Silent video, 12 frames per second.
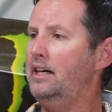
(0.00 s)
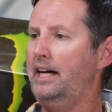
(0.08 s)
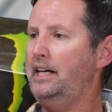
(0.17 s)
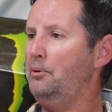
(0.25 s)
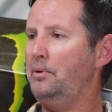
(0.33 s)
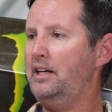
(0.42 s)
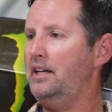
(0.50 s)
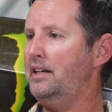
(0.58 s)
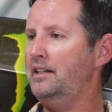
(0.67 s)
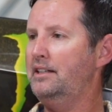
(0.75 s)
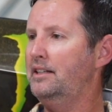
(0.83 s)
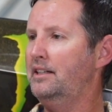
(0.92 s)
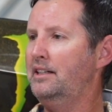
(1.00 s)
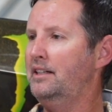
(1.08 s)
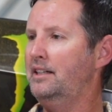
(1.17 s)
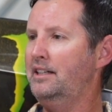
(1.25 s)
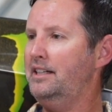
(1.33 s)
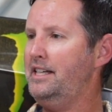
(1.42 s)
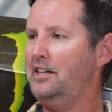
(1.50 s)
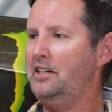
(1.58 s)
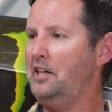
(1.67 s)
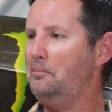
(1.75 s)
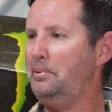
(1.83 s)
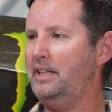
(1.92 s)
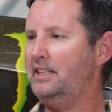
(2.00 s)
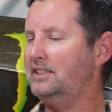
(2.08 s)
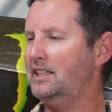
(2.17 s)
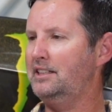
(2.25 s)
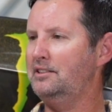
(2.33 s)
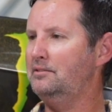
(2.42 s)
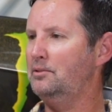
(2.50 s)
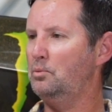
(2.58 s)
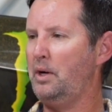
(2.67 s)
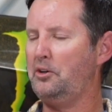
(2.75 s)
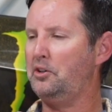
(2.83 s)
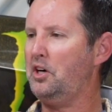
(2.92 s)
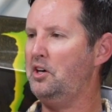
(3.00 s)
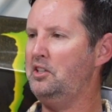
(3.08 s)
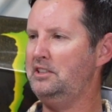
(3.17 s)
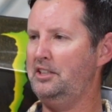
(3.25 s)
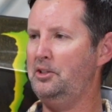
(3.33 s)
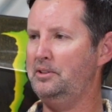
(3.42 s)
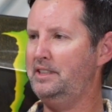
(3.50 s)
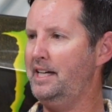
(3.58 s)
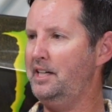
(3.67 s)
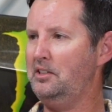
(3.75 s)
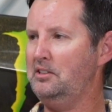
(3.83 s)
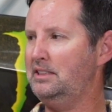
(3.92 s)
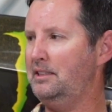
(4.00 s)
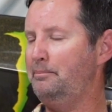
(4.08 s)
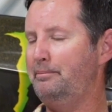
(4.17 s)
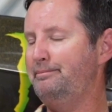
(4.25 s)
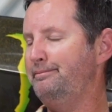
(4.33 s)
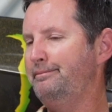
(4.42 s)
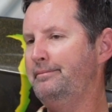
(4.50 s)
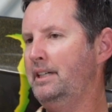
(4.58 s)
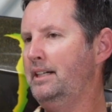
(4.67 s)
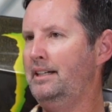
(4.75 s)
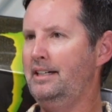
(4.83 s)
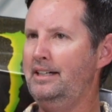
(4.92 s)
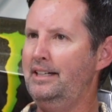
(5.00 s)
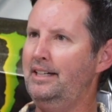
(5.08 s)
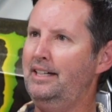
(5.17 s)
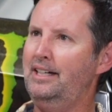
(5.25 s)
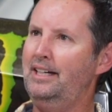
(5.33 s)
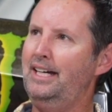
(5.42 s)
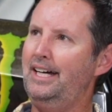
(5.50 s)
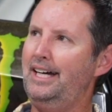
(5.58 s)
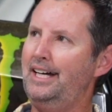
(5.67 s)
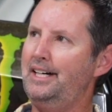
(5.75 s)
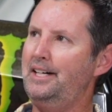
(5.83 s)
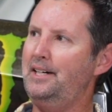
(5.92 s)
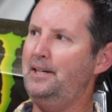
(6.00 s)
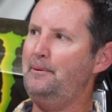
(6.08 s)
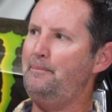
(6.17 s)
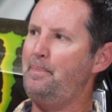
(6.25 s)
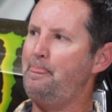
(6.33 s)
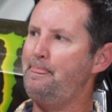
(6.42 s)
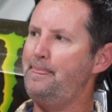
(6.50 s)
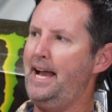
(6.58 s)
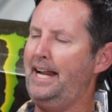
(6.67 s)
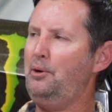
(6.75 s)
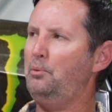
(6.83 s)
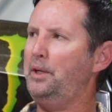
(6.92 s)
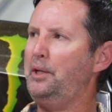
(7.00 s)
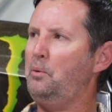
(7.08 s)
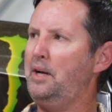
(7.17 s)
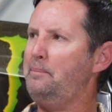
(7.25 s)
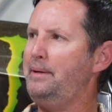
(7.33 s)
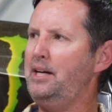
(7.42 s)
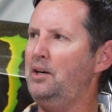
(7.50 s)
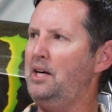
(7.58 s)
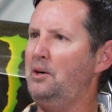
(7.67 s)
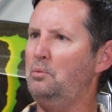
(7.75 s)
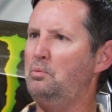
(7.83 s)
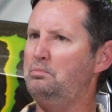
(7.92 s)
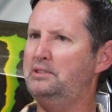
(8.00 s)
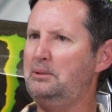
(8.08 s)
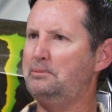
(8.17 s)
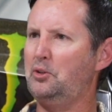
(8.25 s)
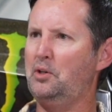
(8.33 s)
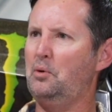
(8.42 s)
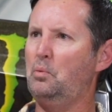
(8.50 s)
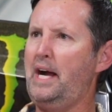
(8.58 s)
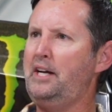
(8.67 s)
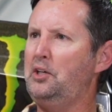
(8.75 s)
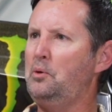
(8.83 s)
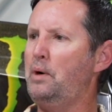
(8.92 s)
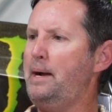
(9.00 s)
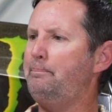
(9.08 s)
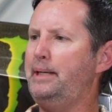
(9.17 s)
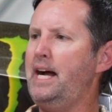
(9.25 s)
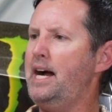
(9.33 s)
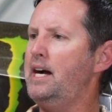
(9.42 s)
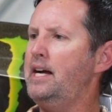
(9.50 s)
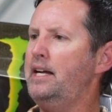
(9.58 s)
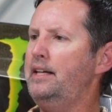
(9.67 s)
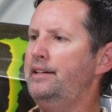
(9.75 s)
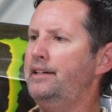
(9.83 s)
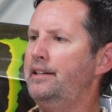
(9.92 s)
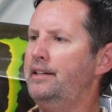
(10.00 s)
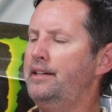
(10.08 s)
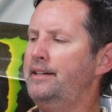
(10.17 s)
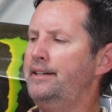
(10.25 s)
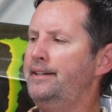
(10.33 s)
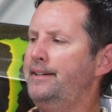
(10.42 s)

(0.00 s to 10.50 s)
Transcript: I didn't want to get on airplanes and rental cars and hotels and um, I didn't really want to be a, a, some sort of rider rep guy. Mm-hmm.